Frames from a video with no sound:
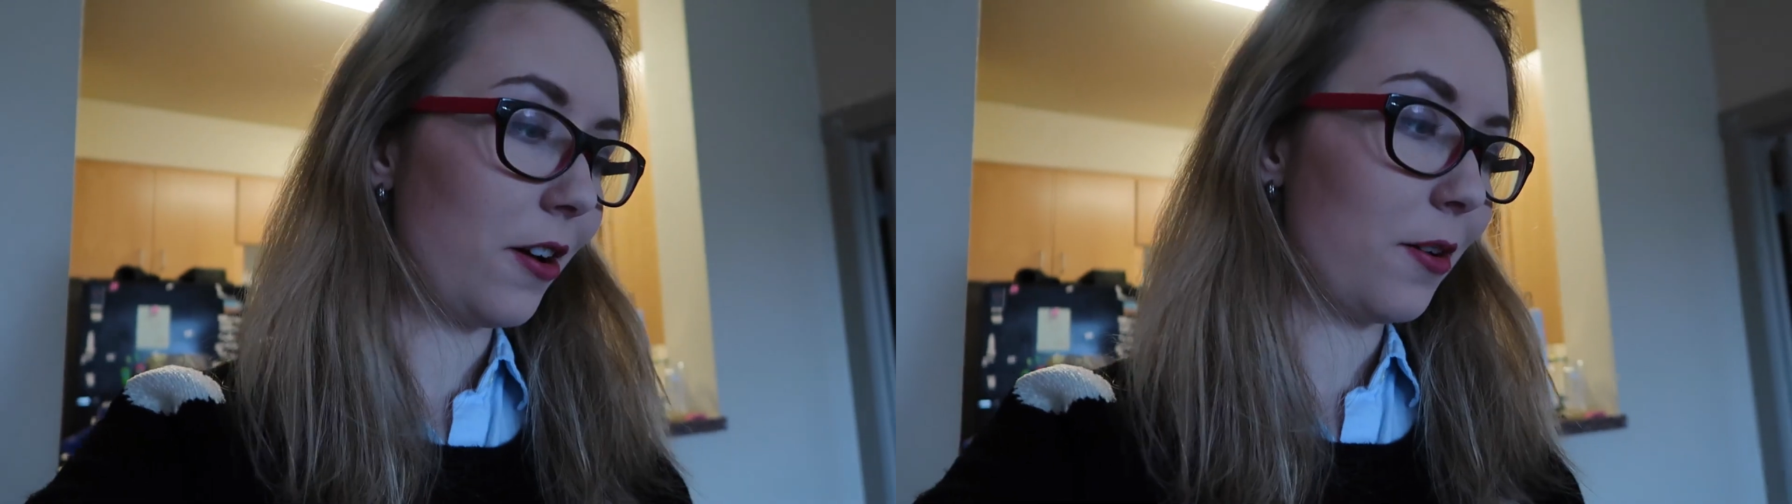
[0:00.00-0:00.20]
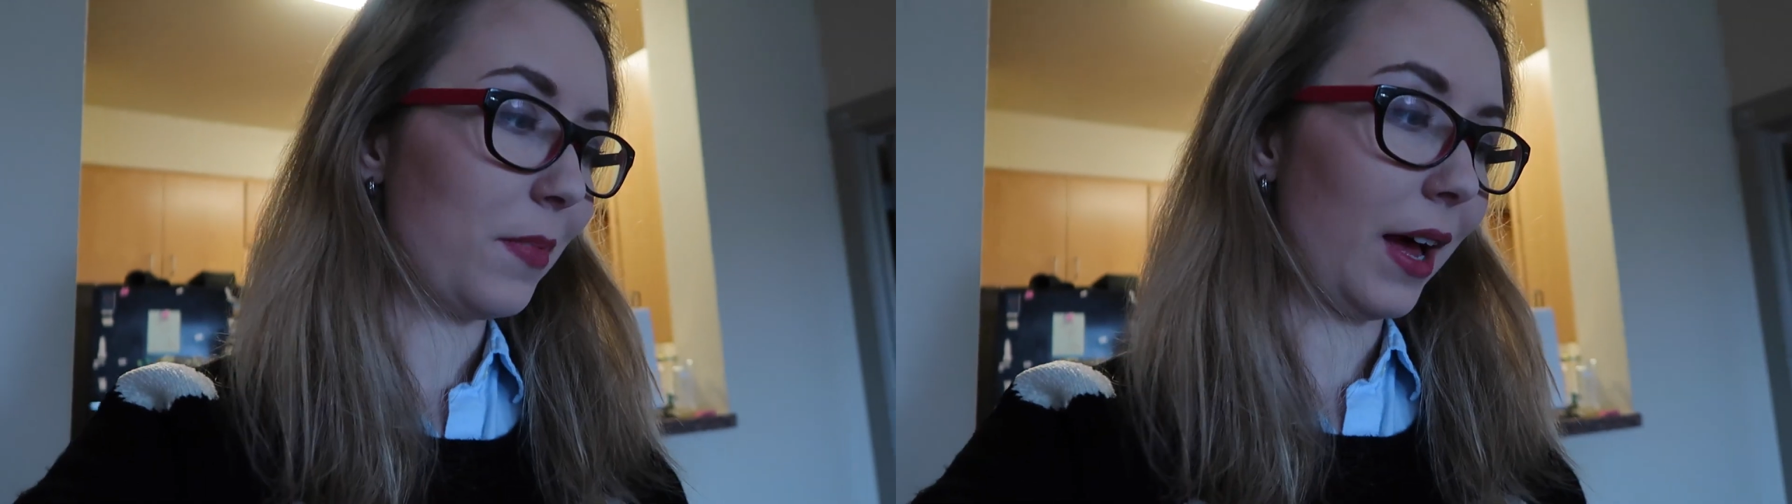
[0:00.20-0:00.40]

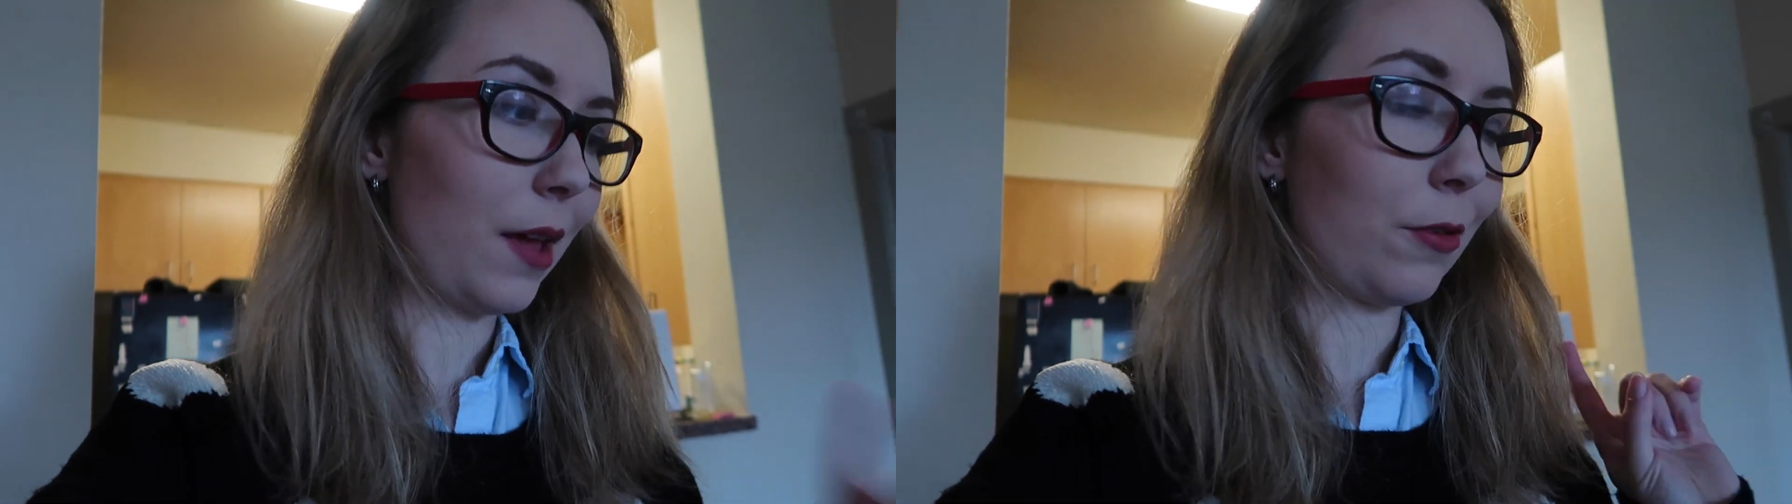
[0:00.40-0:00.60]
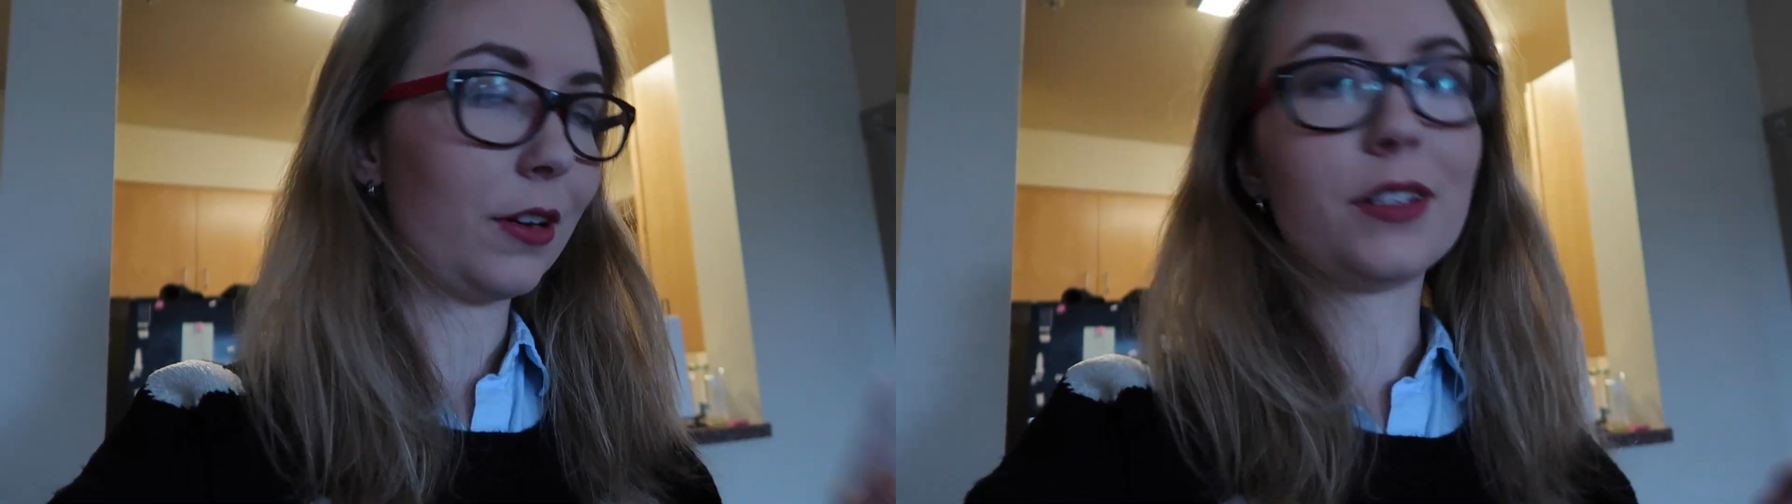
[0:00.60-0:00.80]

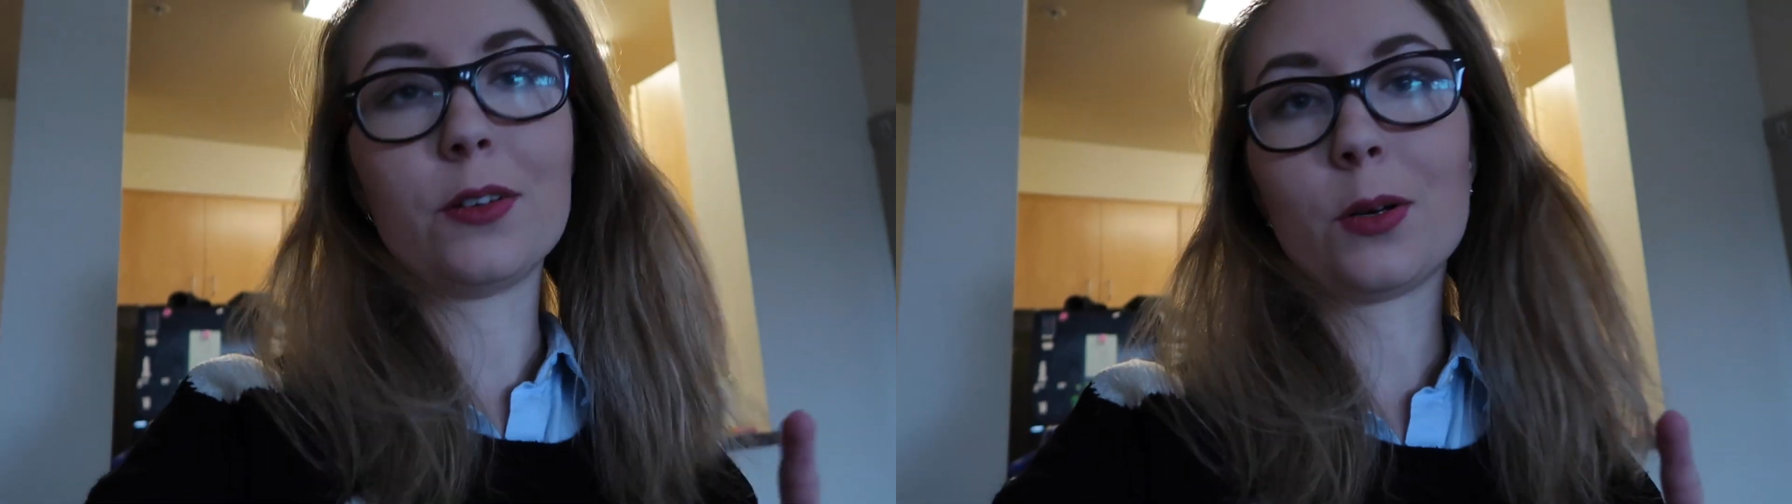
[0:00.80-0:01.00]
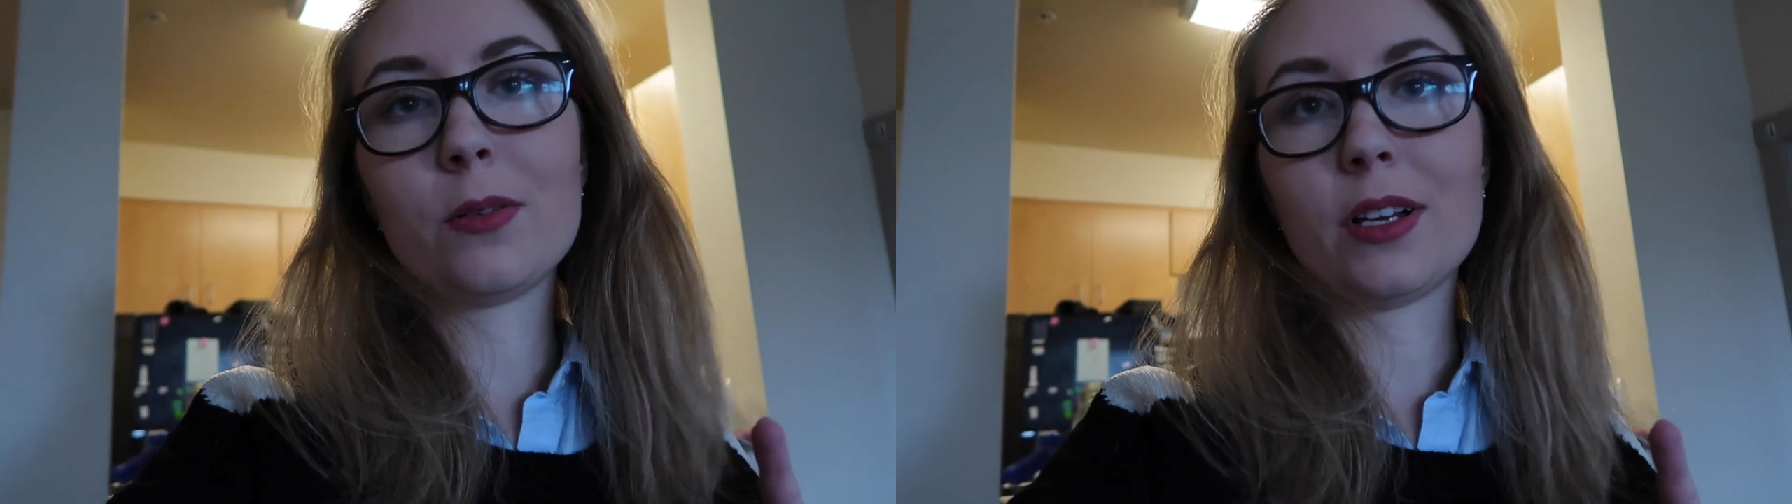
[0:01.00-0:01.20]
I wanted to
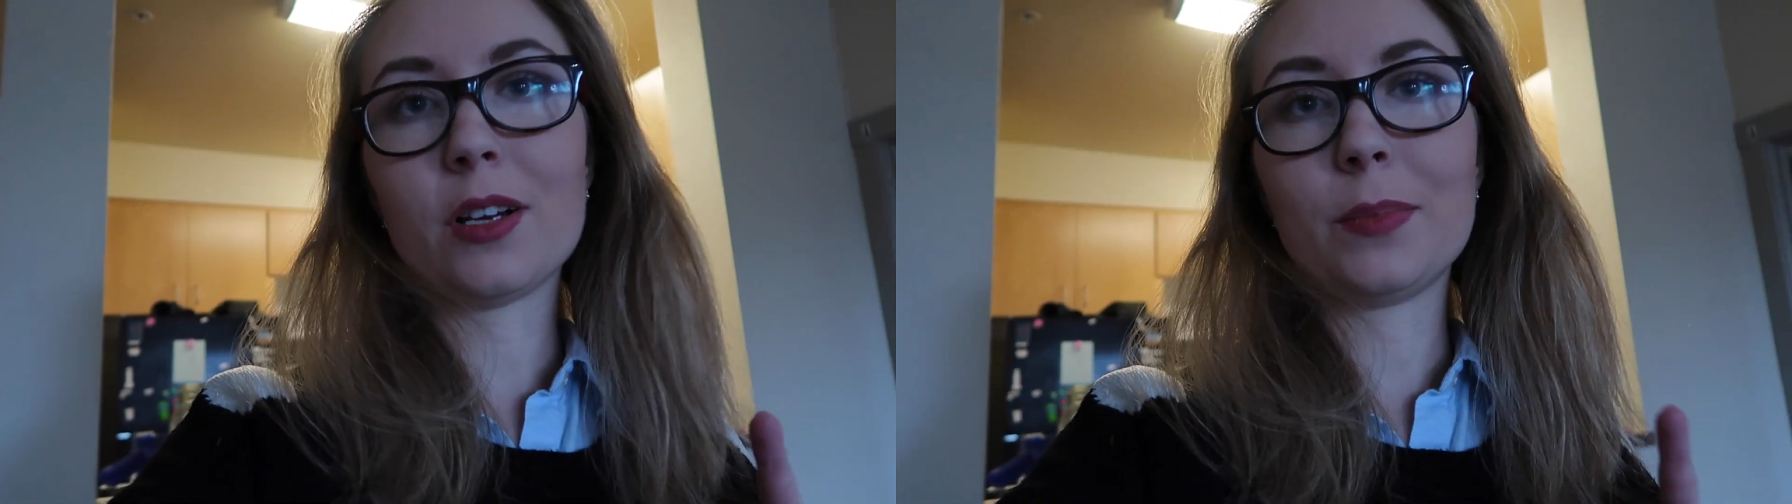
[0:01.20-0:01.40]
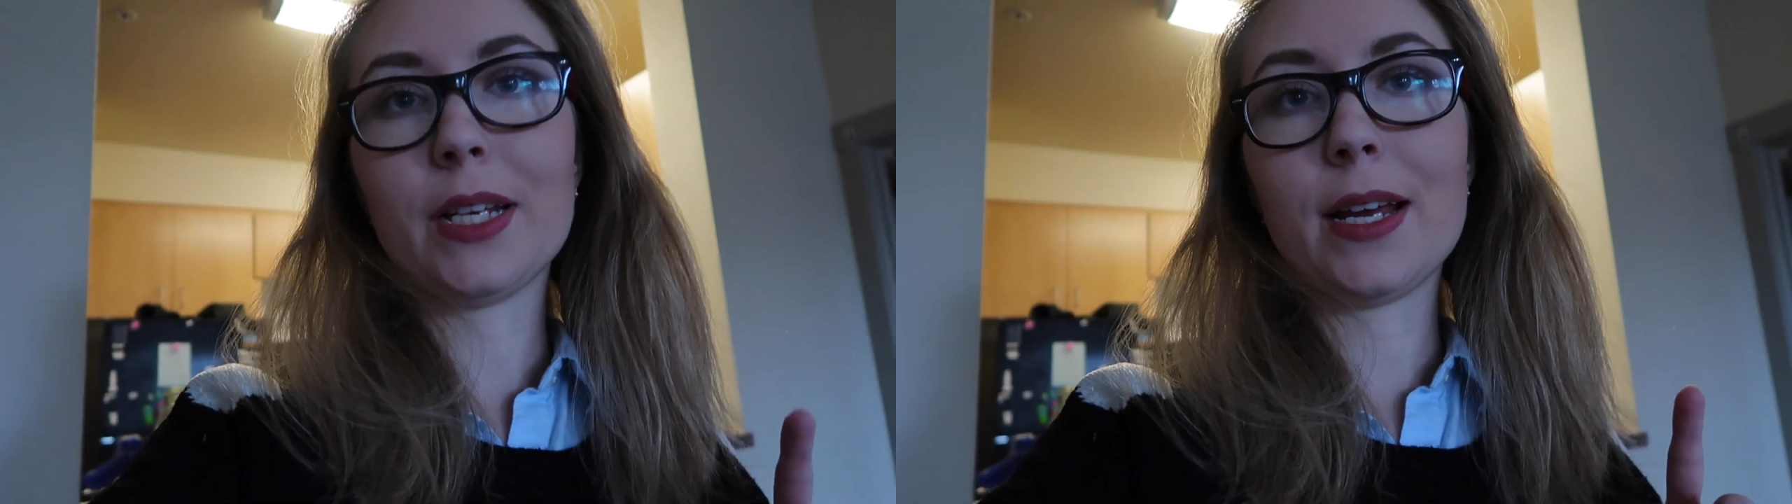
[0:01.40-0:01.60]
do a quick
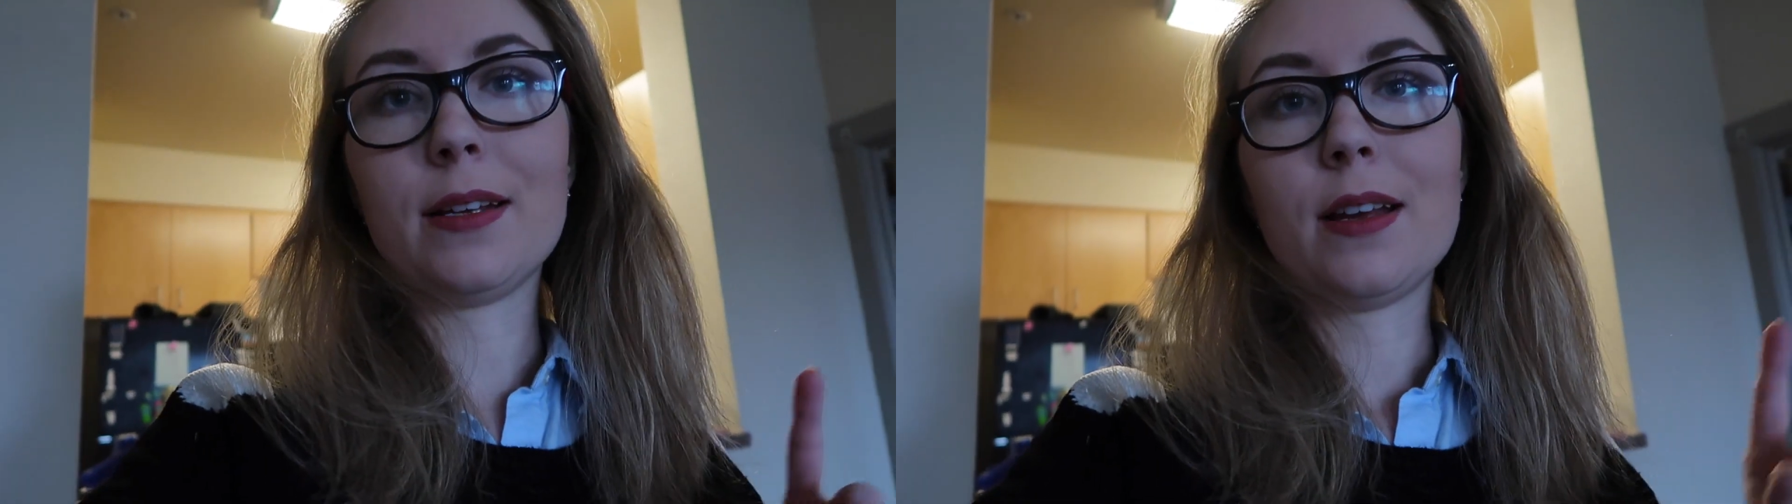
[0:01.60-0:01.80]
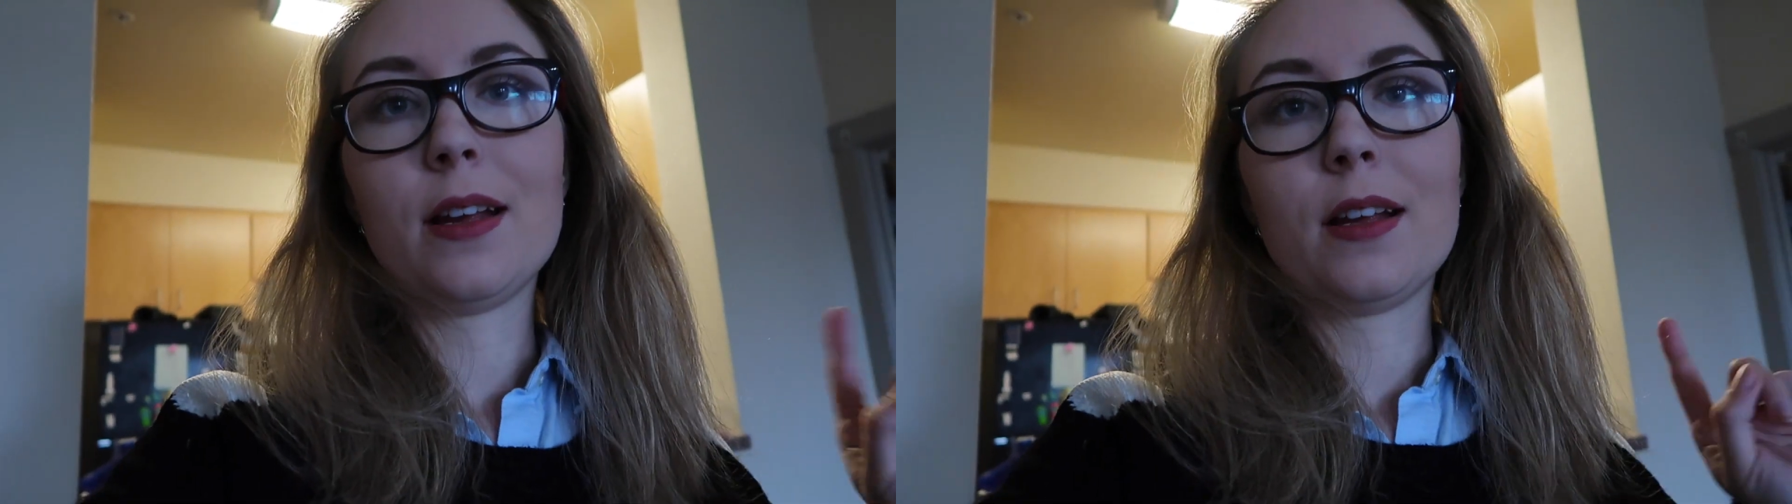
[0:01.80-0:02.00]

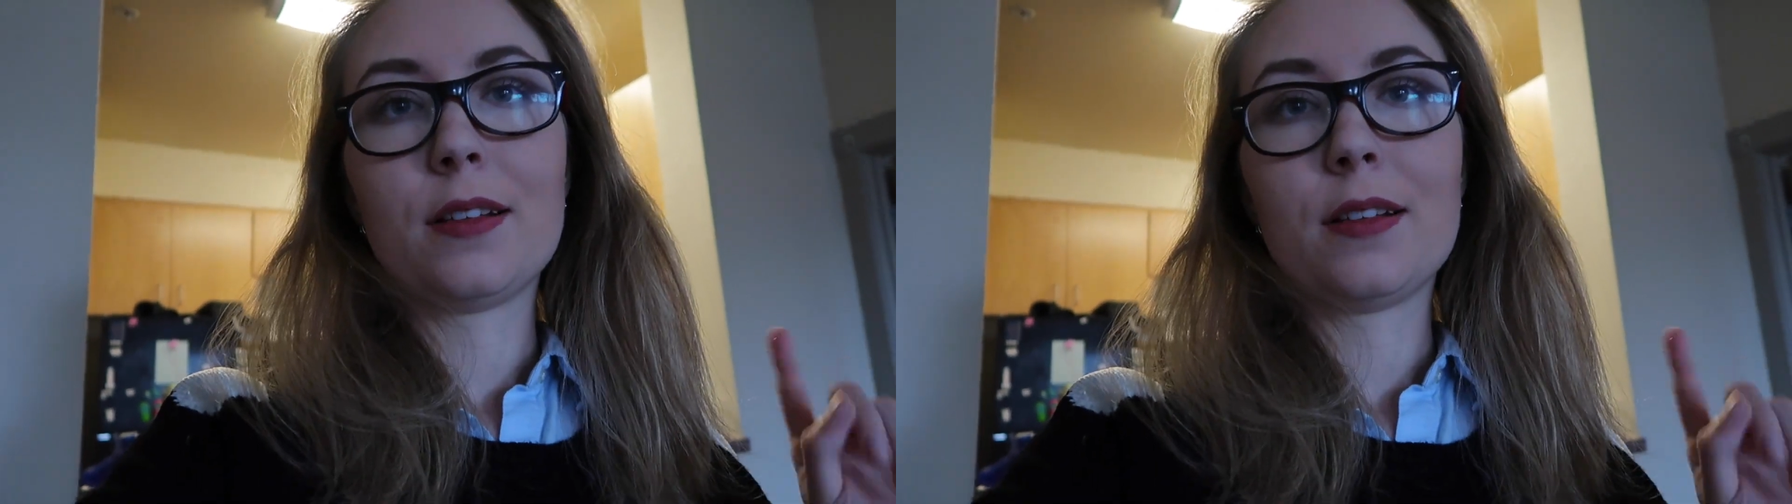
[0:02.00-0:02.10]
update.